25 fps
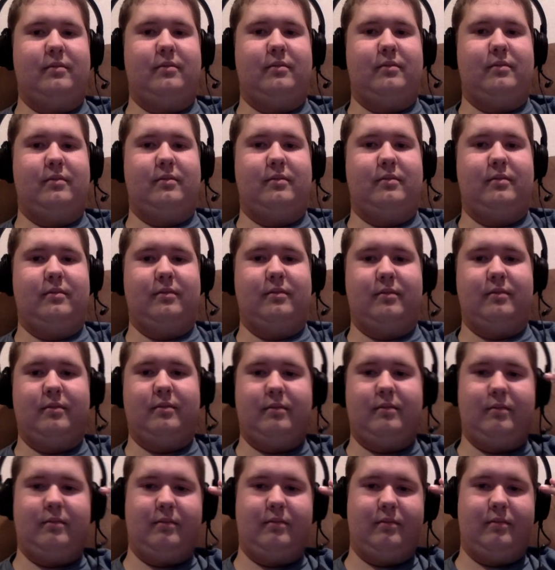
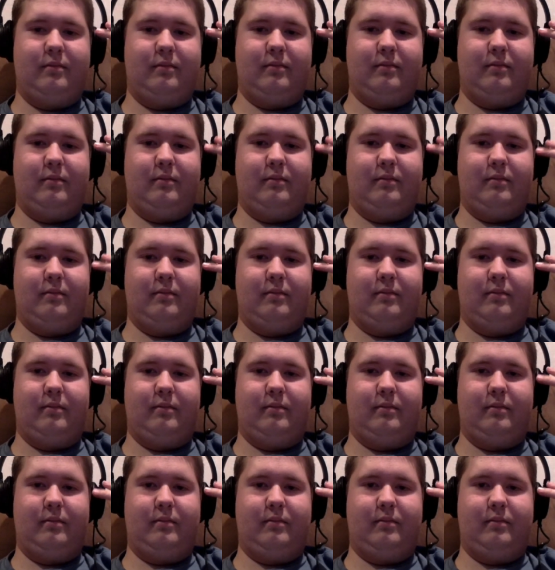Nothing is said.